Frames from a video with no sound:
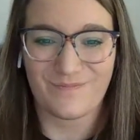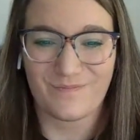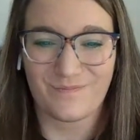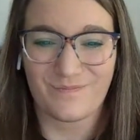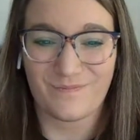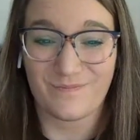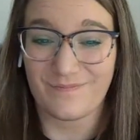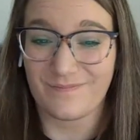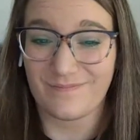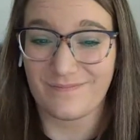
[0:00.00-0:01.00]

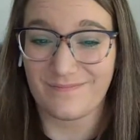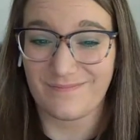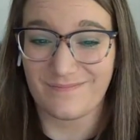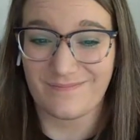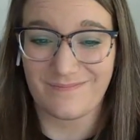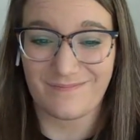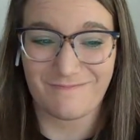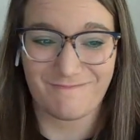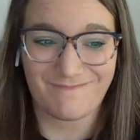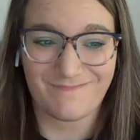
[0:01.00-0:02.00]

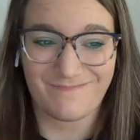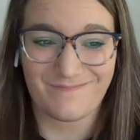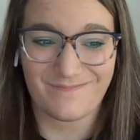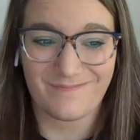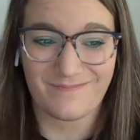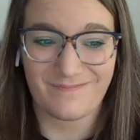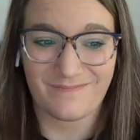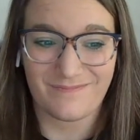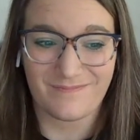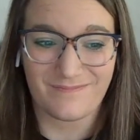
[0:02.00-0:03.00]

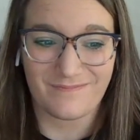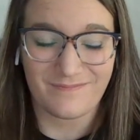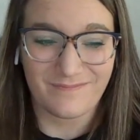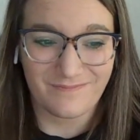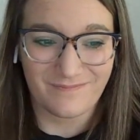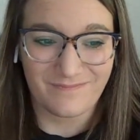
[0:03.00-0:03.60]
(not speaking)